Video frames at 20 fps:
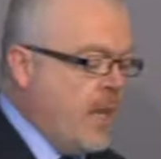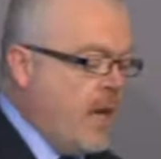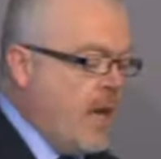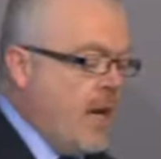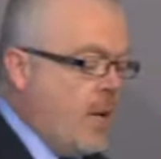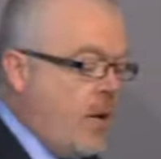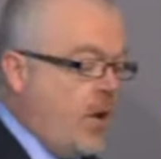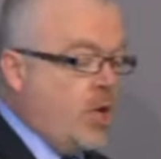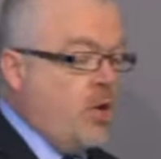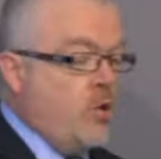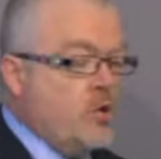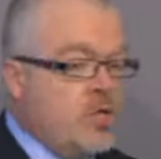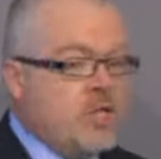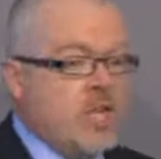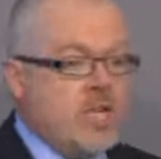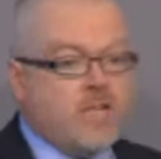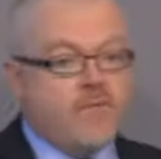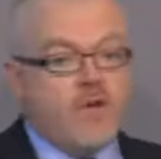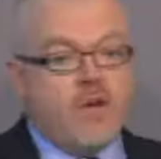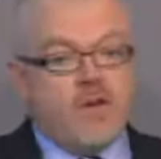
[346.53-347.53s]
Now, I can use a
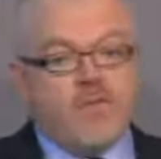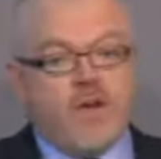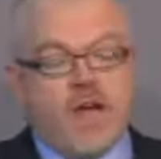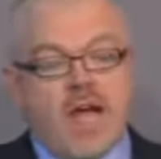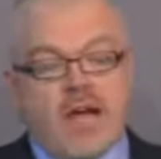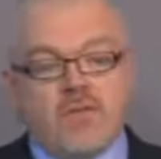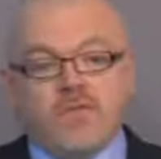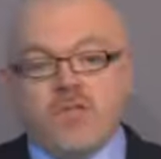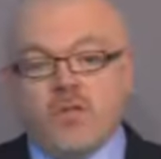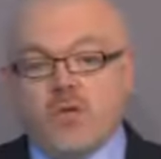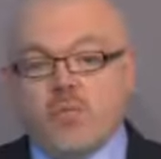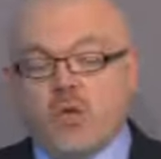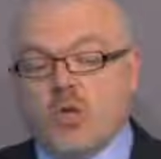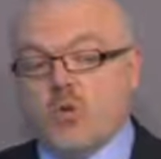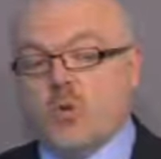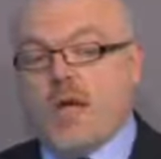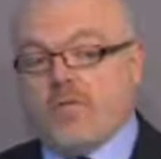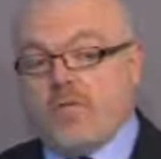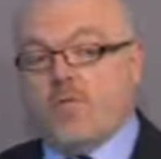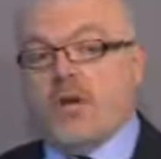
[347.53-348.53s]
desk phone if I have to, because
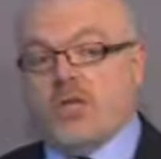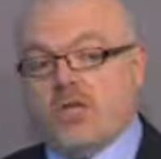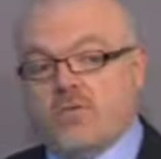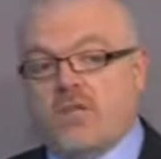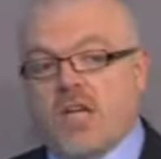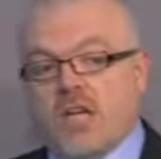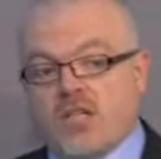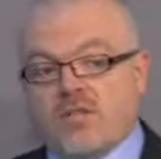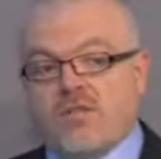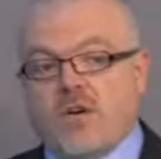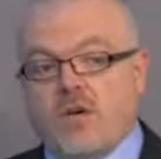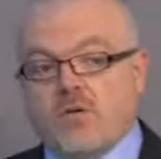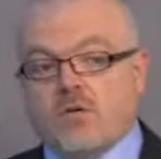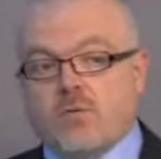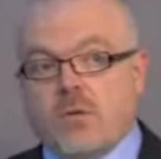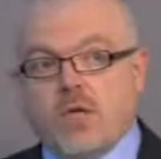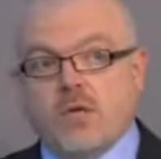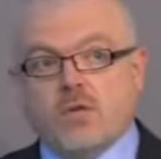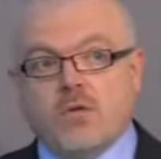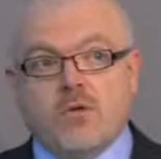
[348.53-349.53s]
we have a range of desk phones
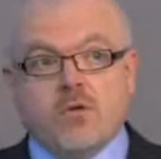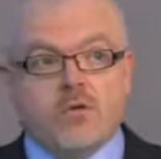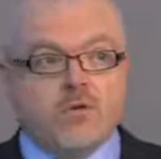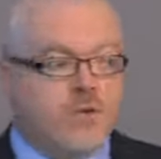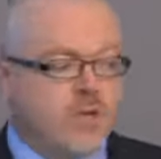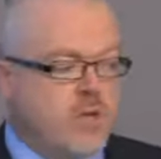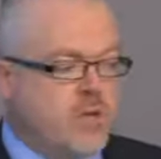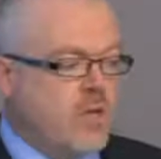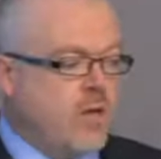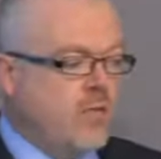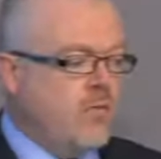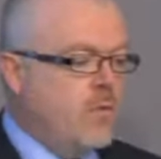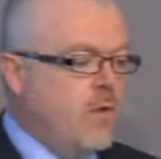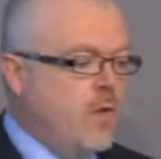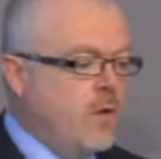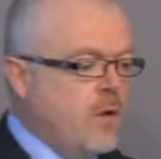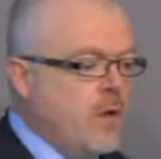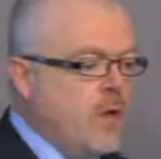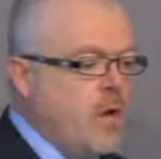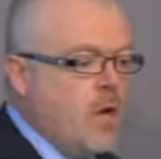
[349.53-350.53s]
we can do this sorts of stuff
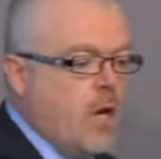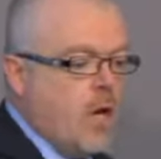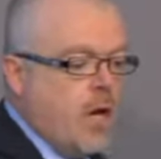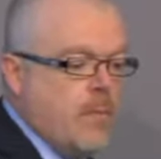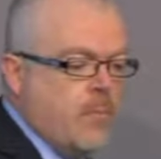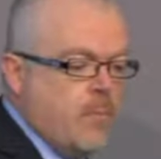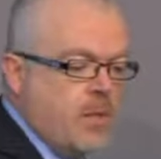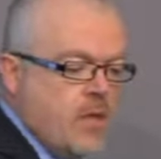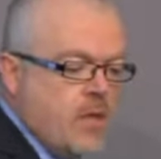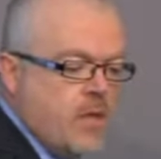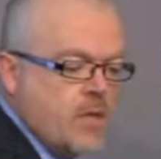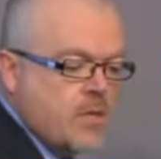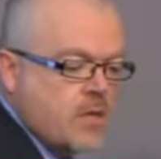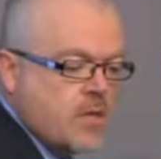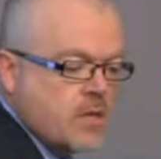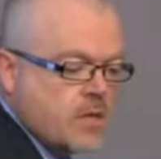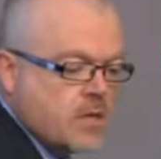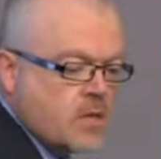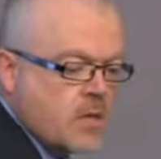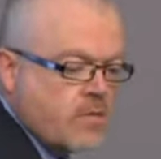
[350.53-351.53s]
with. But in this
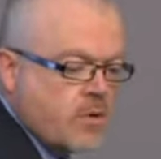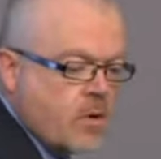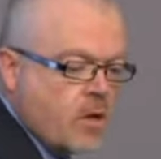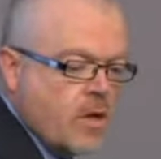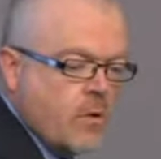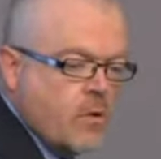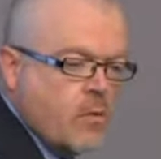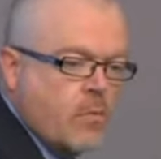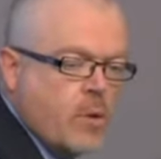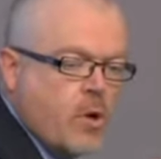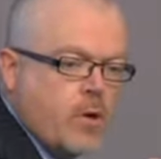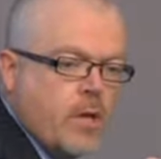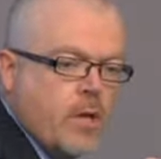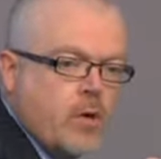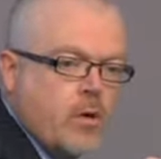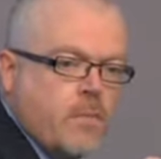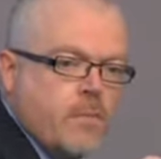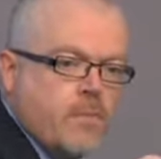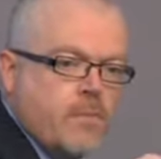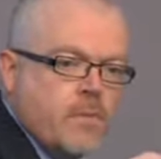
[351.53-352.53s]
instance, I've got a little
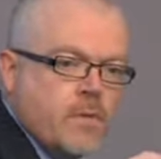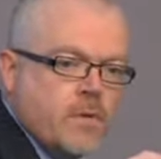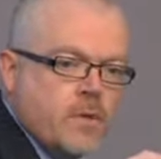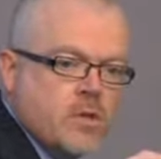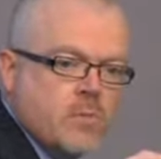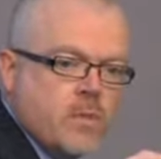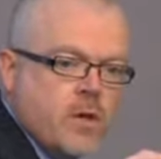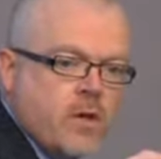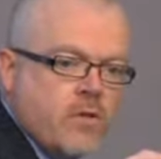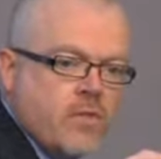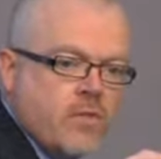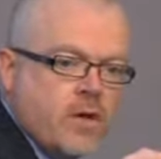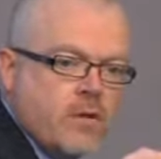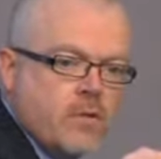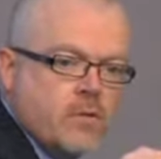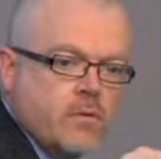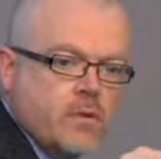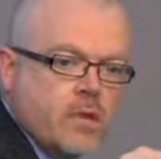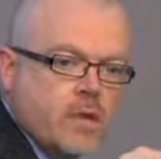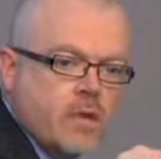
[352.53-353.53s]
Polycom speakerphone
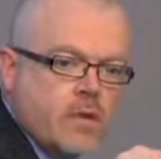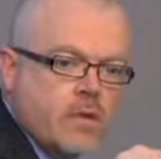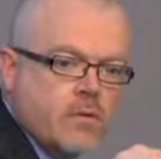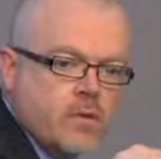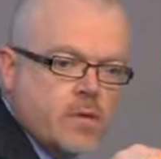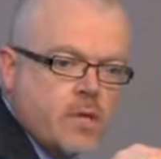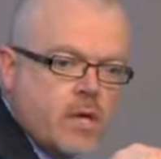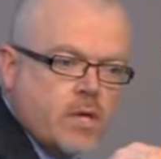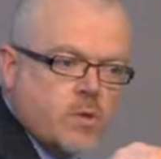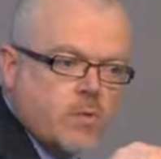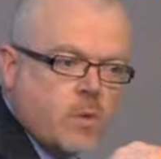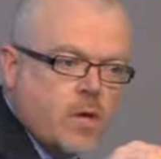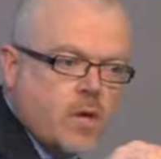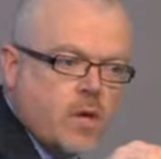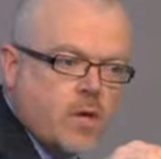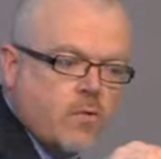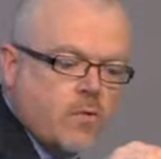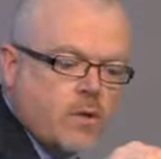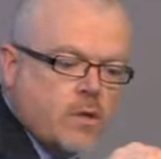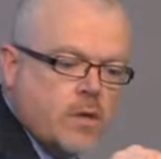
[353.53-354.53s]
here, a little
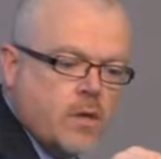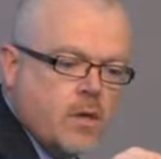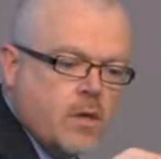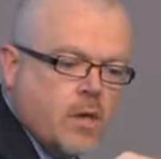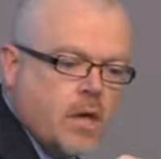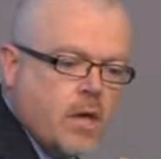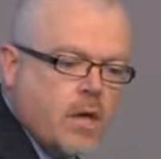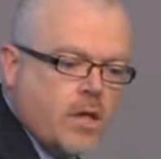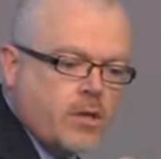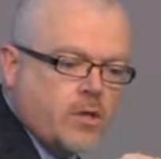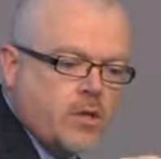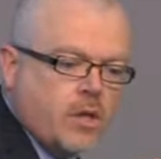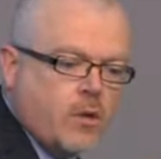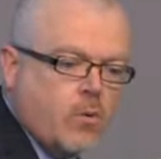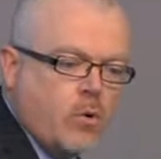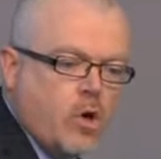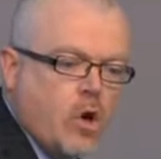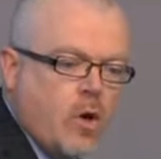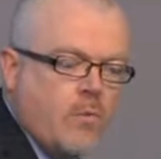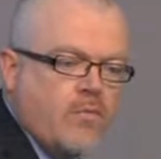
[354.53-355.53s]
CX100. And a
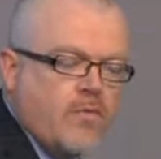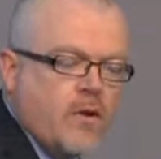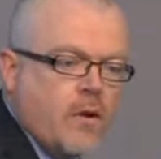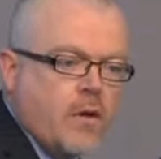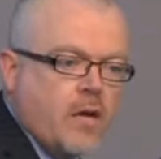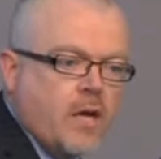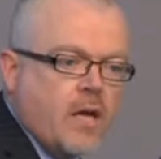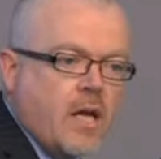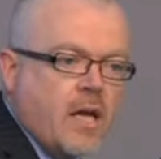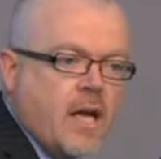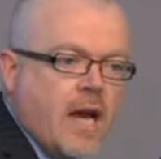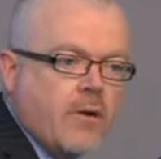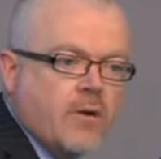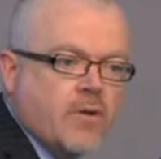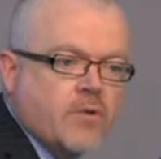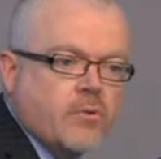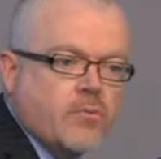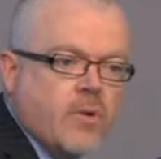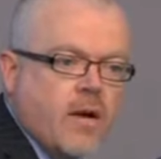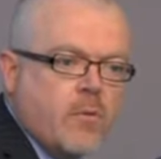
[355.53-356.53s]
little comp phone, I can carry
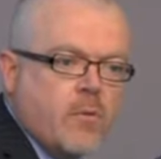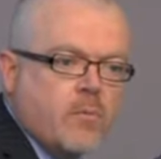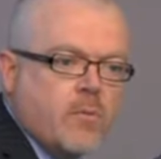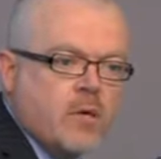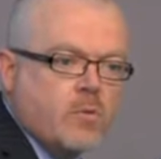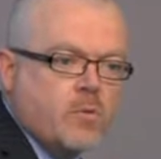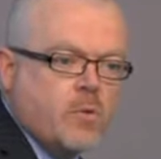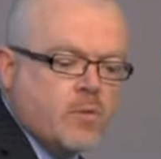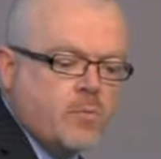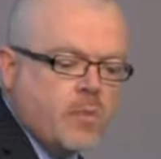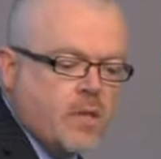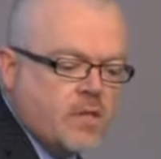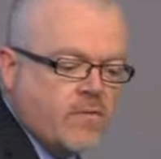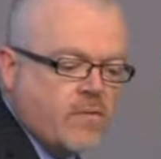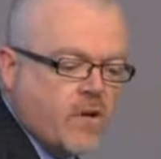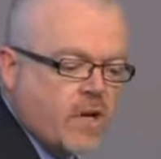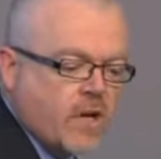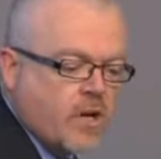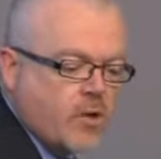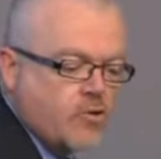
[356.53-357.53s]
this around with me, which means if
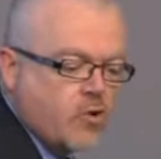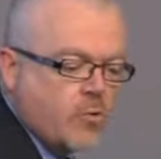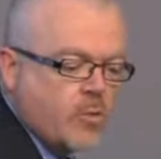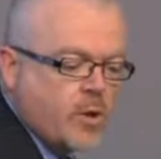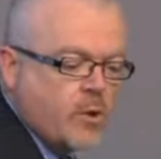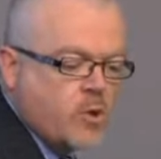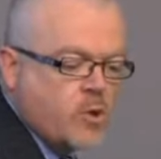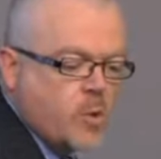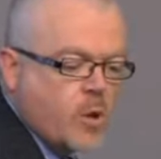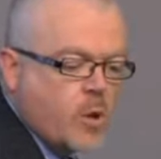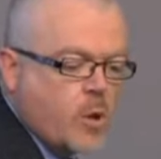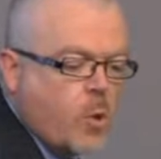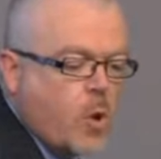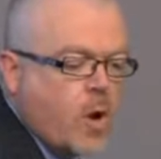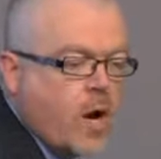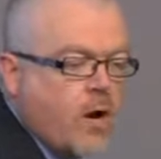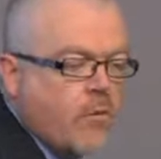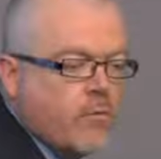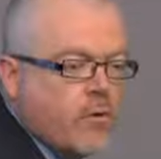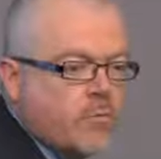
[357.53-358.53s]
I kind of drop into a
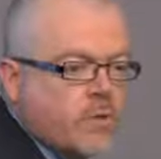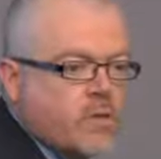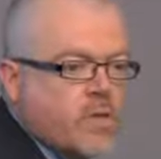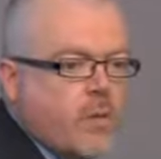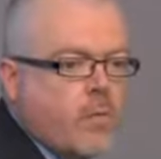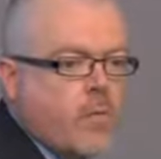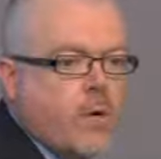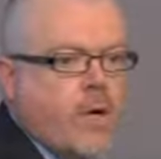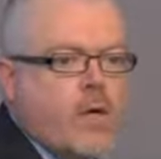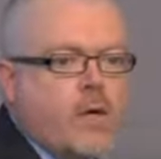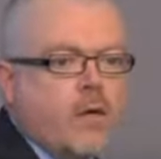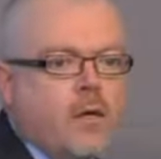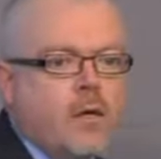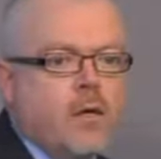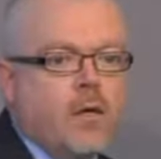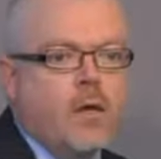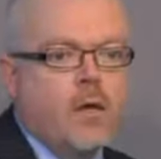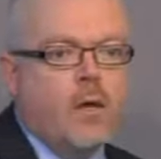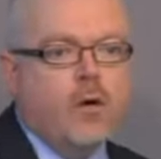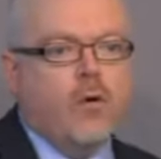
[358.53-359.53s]
quiet room somewhere,
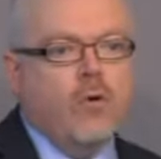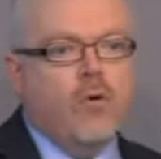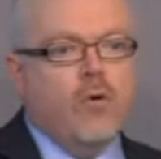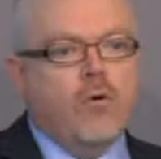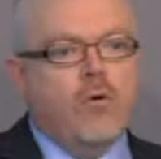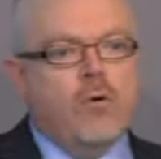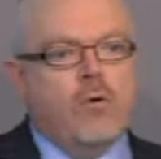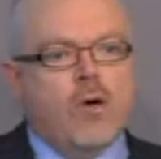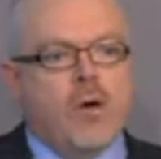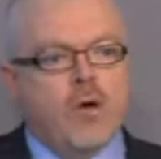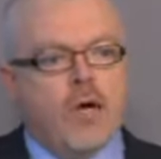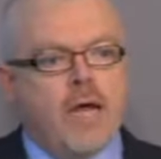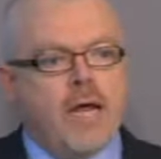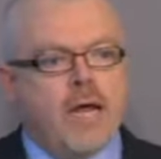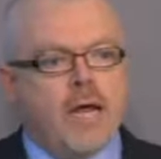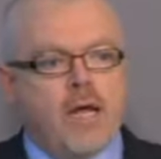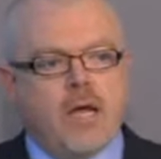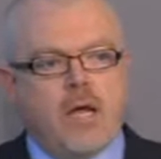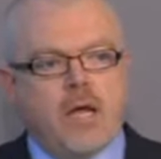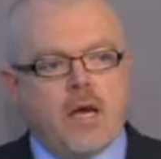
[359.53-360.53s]
or
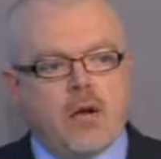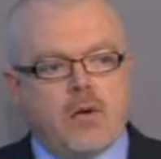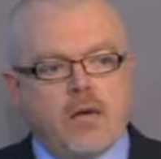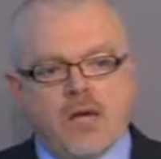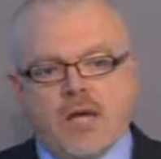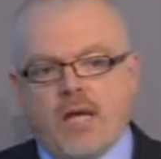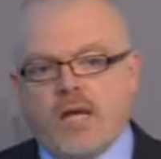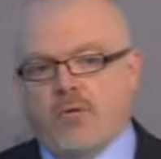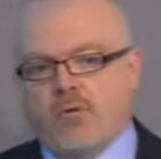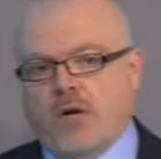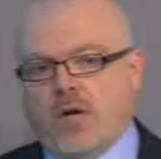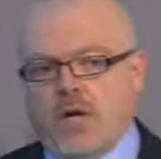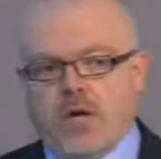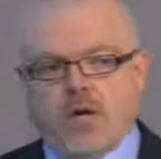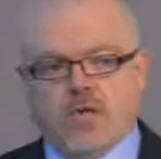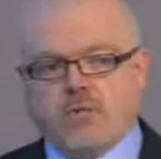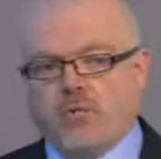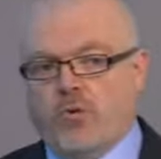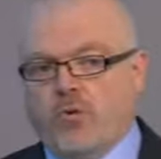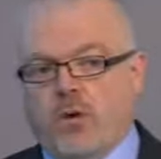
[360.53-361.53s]
either in a
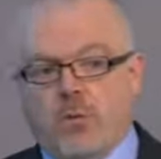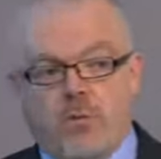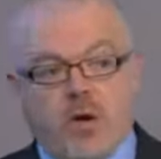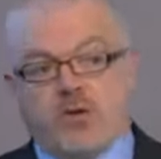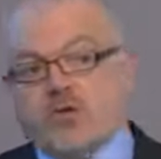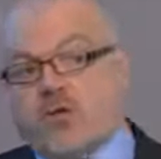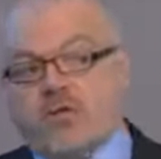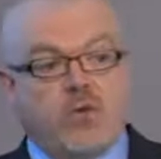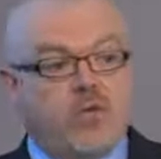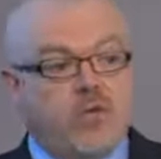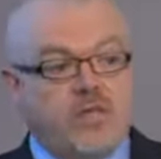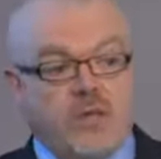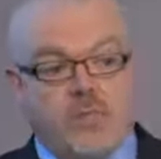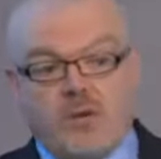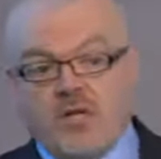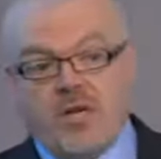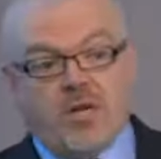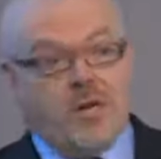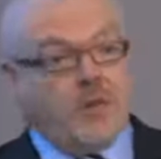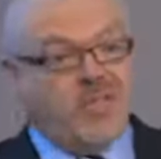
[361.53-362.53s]
customer or in a Microsoft office, it
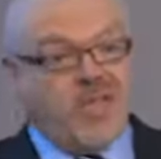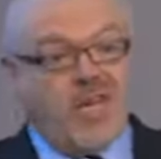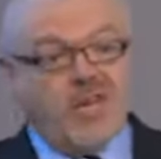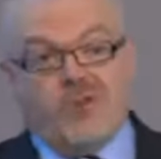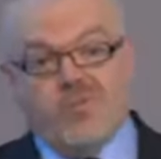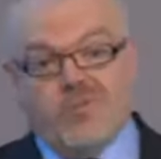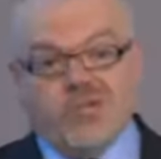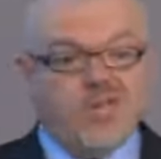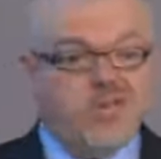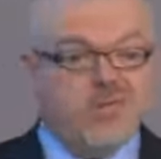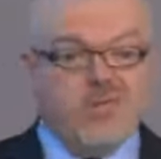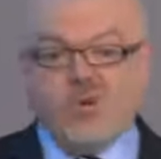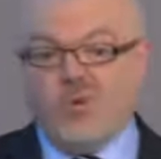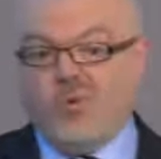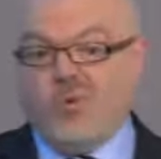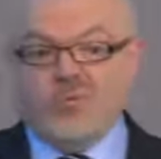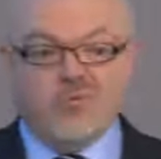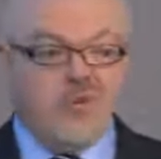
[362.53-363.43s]
means I can take and receive calls